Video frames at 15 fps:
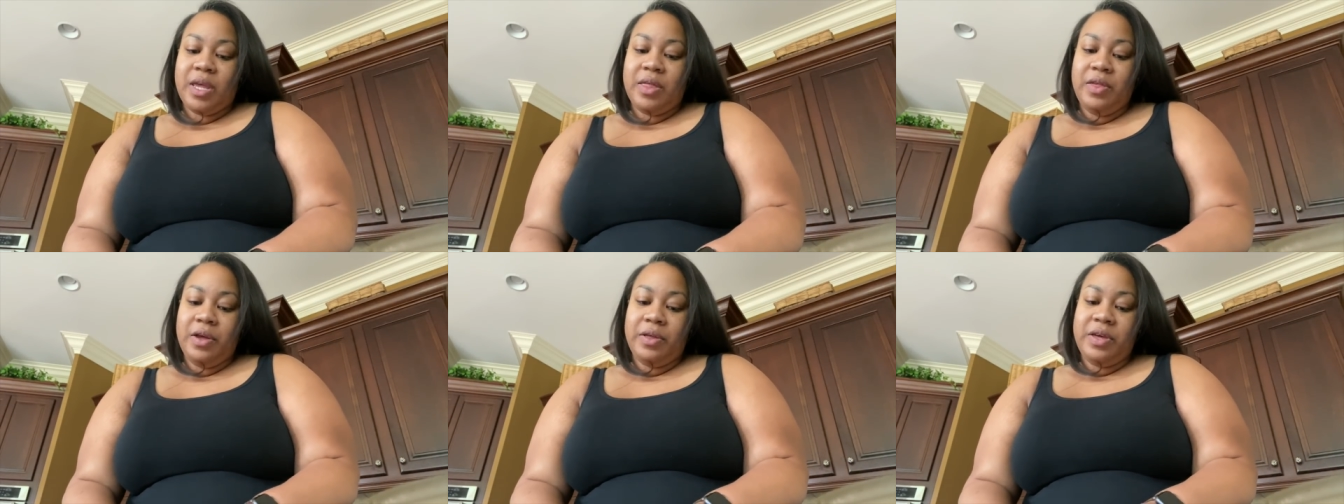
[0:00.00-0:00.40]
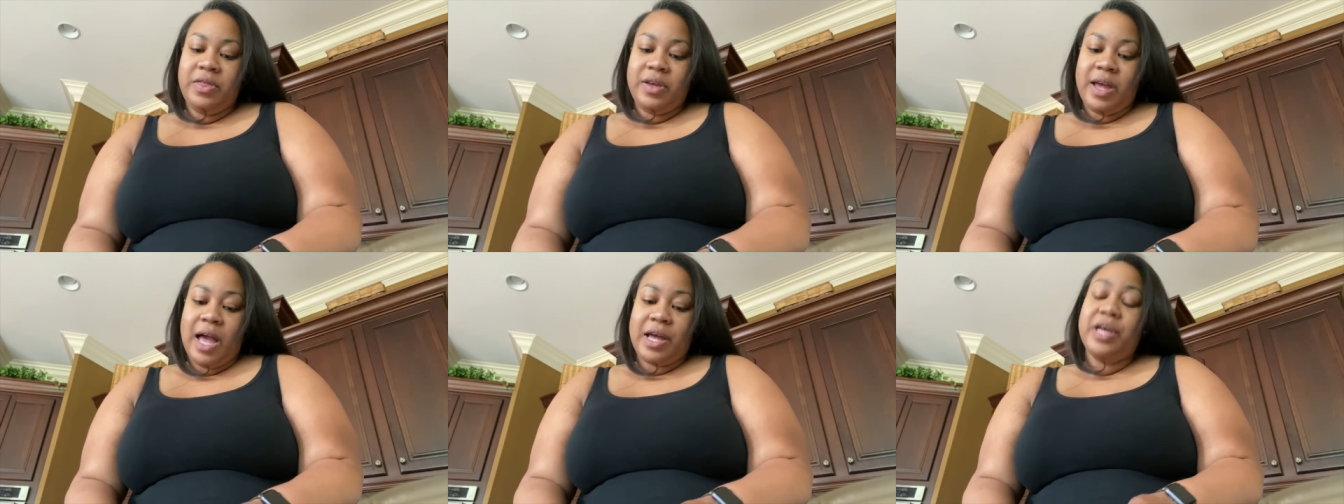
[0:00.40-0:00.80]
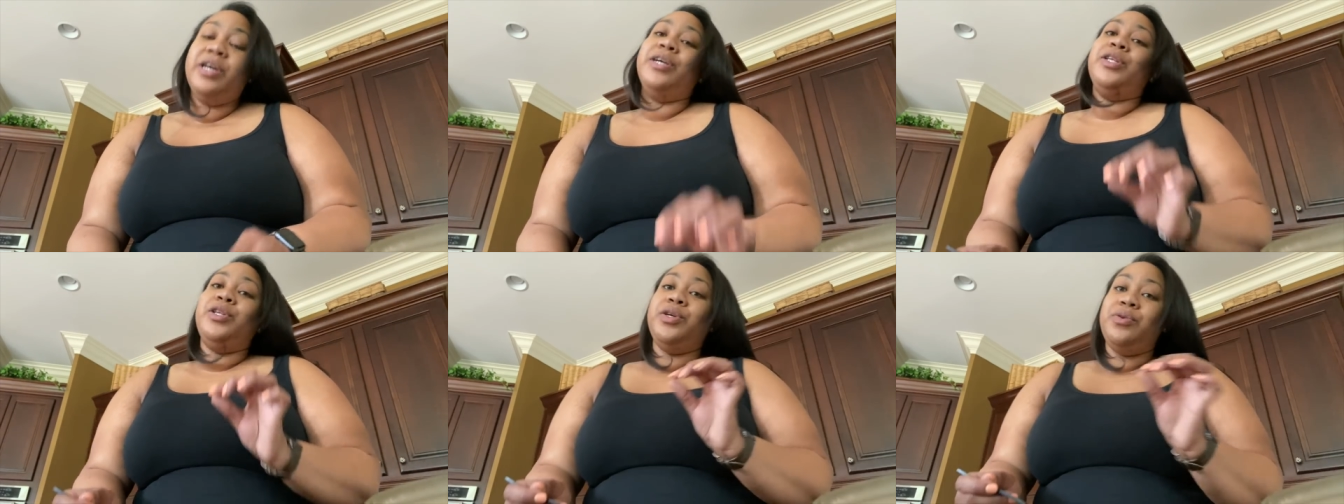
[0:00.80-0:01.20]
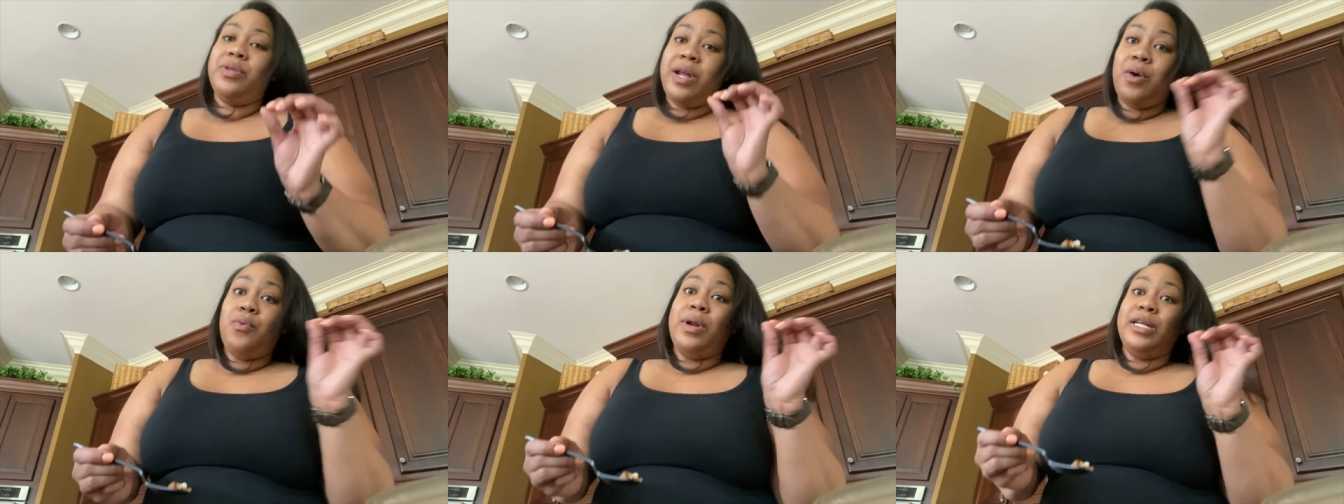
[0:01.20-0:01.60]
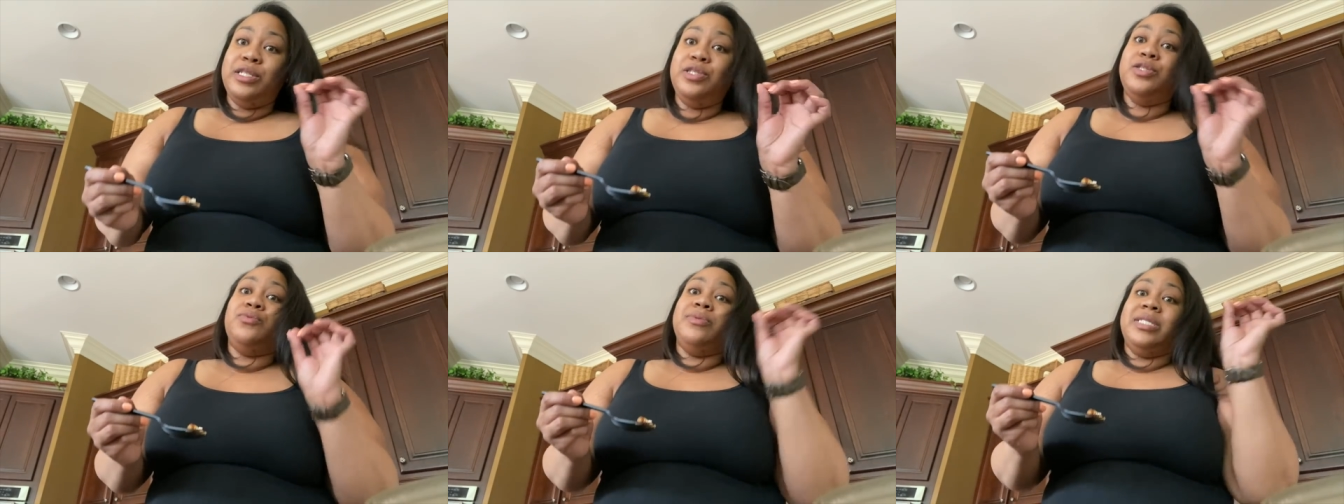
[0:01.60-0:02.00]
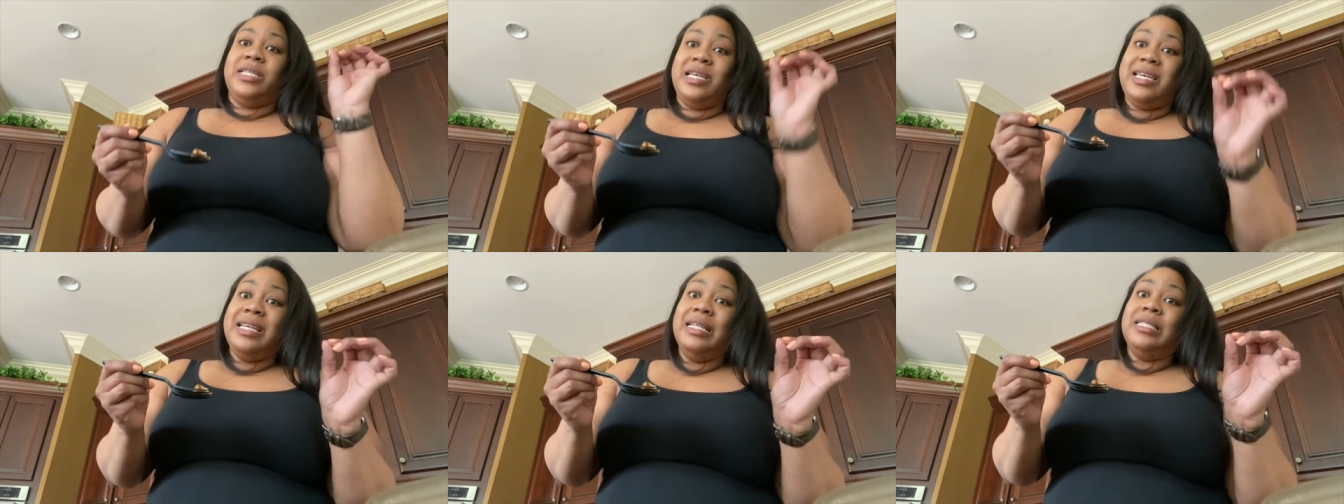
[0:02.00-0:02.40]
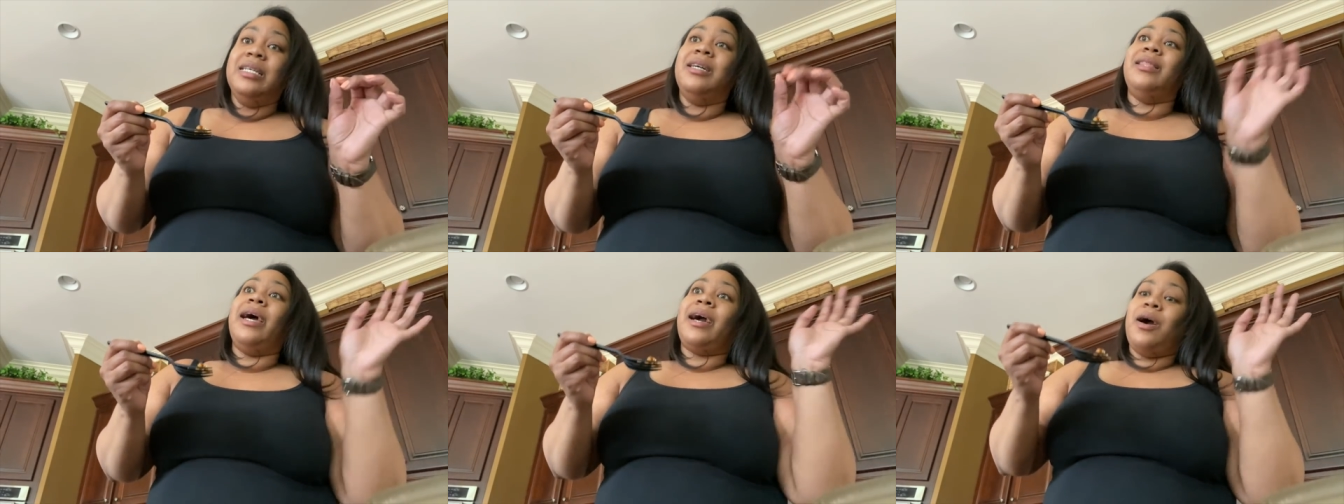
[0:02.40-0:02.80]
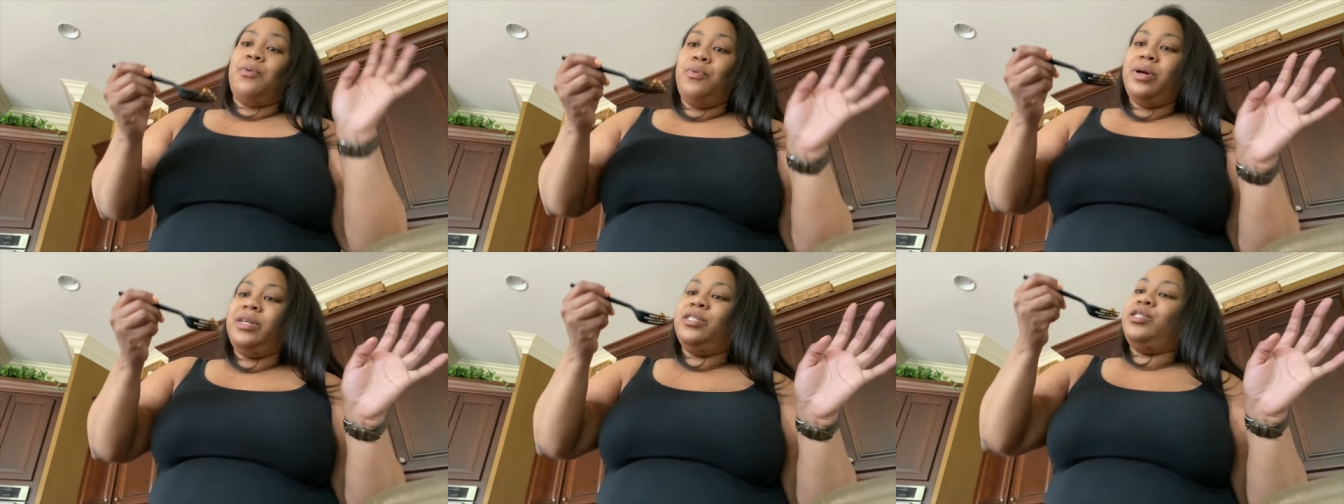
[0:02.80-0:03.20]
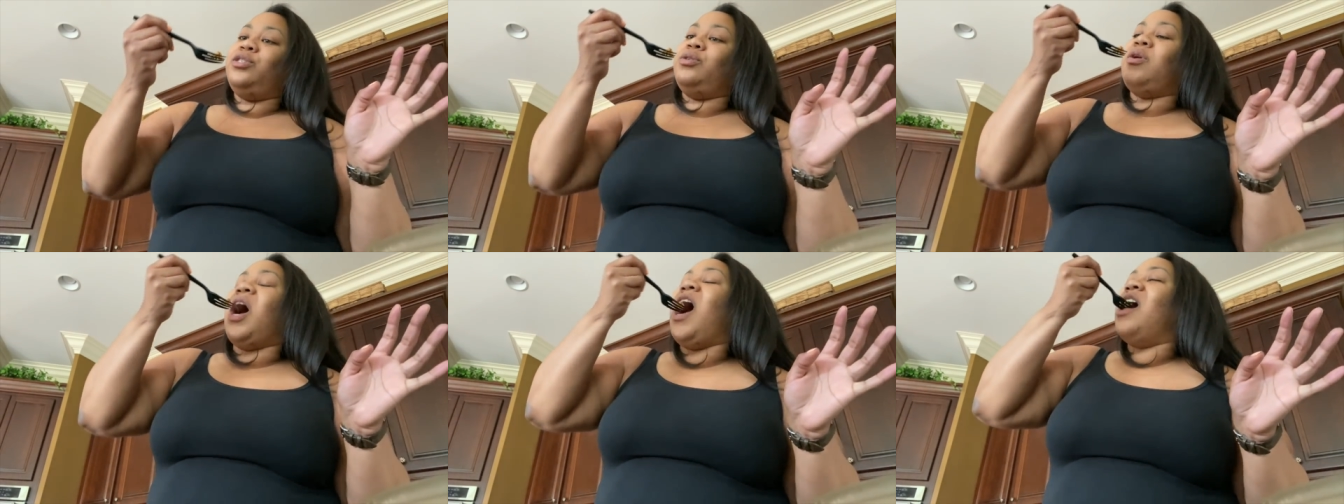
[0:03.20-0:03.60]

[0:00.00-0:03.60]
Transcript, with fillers: The only thing I couldn't do that I wanted to do was eat like I wanted to,